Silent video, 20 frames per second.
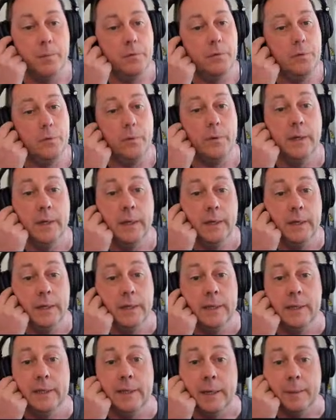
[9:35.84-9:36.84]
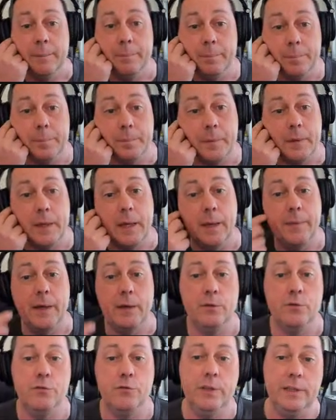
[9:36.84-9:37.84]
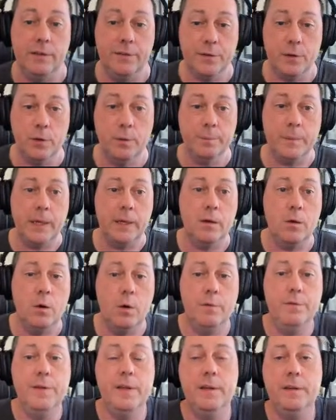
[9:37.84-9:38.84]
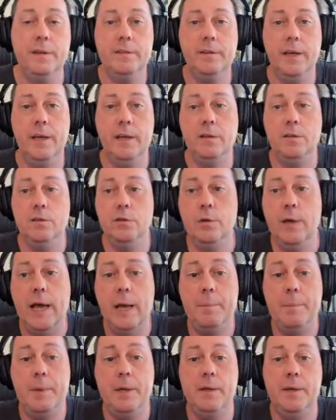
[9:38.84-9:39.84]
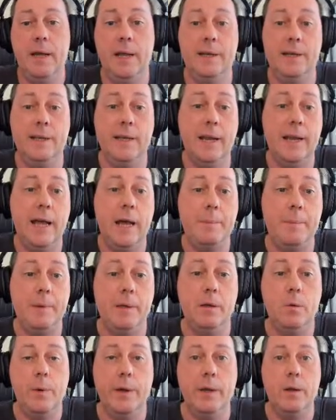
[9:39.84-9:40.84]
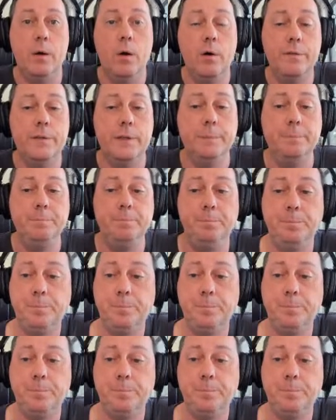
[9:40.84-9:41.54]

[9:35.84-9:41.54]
So yeah, that's really difficult, and conflicts do happen and can happen quite often.